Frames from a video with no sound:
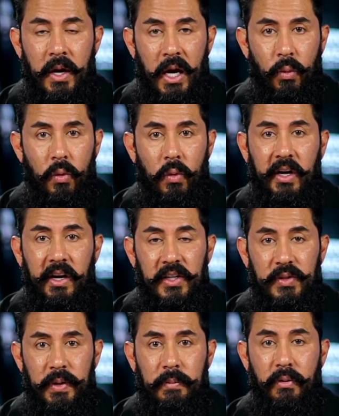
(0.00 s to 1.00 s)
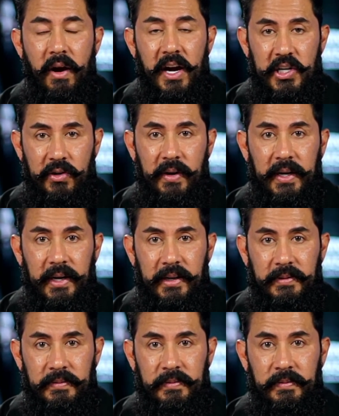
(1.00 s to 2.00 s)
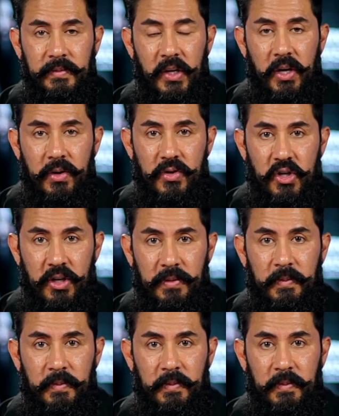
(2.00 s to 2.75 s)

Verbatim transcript: And we're working on this big project right now huge.